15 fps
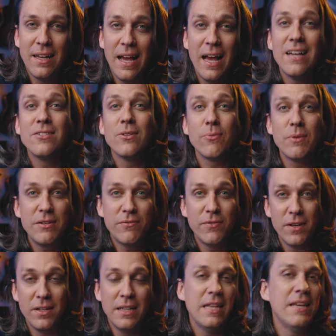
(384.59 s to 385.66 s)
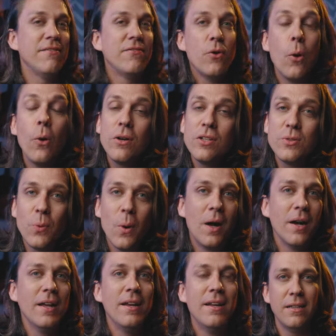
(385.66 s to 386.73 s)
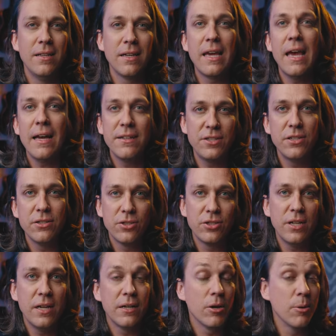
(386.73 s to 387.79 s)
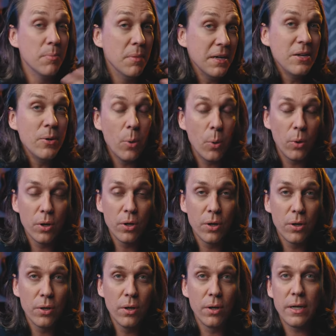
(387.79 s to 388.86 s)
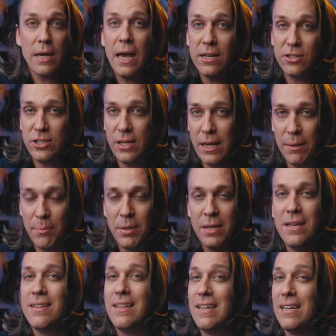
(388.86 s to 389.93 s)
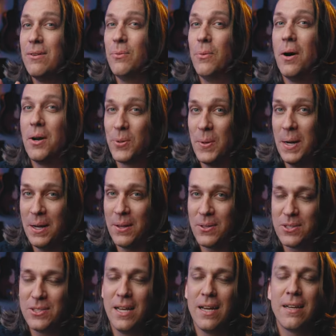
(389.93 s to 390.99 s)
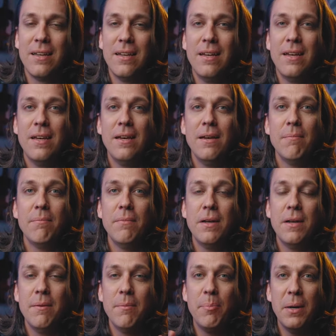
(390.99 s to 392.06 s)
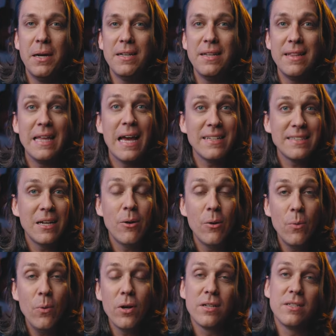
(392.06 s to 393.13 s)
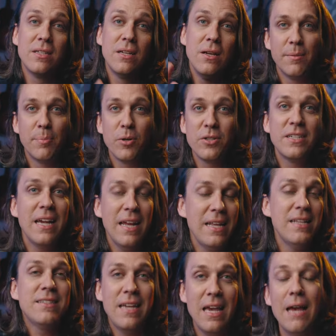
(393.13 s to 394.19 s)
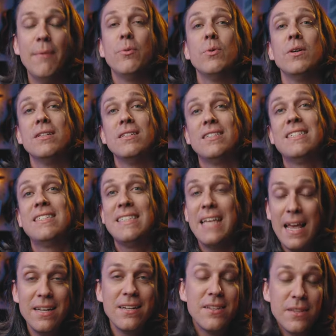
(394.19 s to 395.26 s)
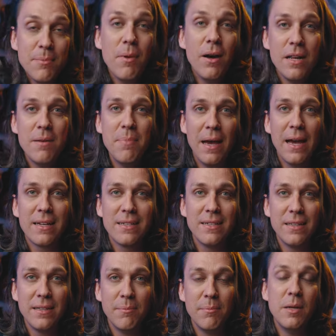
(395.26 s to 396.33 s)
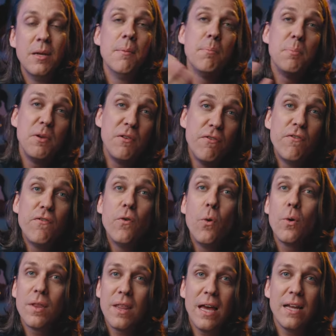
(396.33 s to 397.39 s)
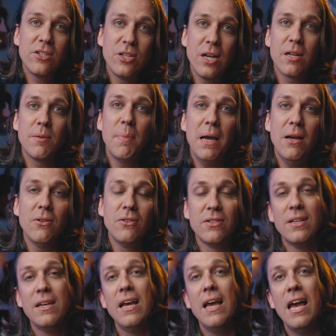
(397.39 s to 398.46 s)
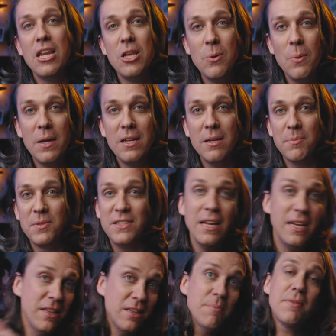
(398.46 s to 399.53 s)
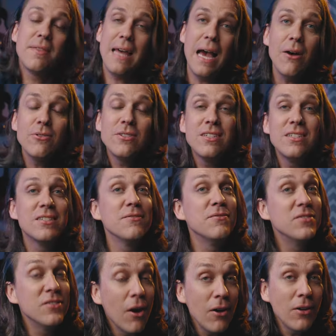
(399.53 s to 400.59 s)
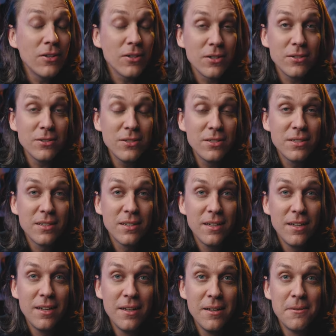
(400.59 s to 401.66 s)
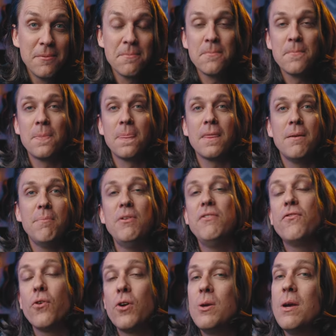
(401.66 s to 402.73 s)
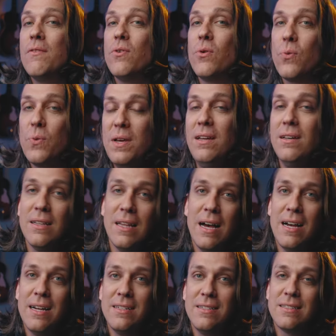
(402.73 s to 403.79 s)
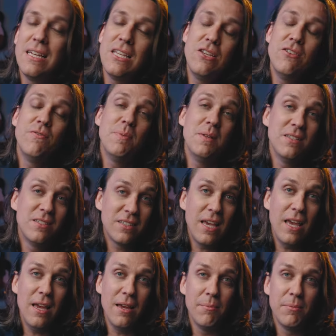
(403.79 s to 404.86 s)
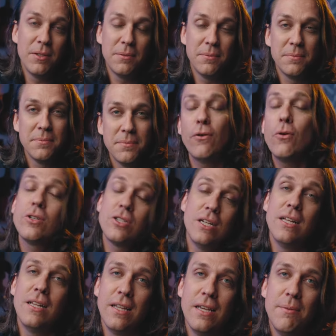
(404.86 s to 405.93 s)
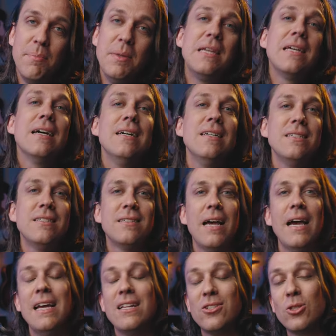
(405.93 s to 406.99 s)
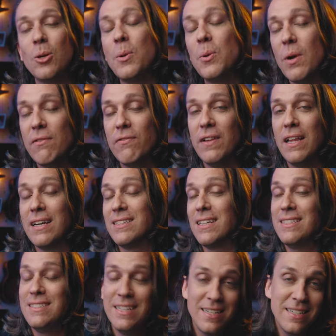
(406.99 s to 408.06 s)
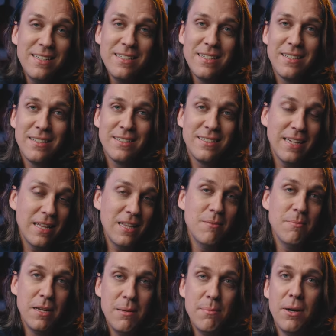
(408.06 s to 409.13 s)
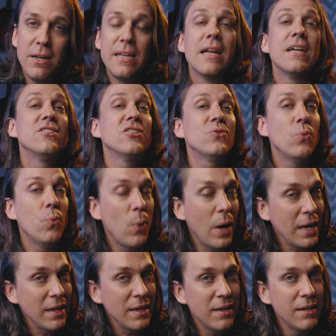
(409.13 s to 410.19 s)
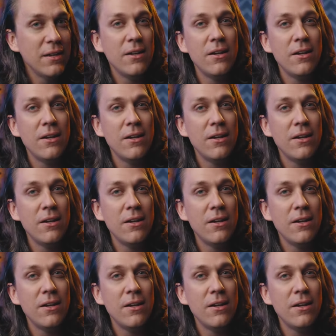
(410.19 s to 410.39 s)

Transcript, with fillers: as a refund. And they of course wanted a cashier's check or money order or Cash App. They didn't want a regular check, but that's how it works. The person getting scammed would send the money back to them before that check bounced, and you end up sending them thousands of dollars before you ever realize that you've been scammed. Fortunately, because I had so many red flags, I didn't send them any money. I just waited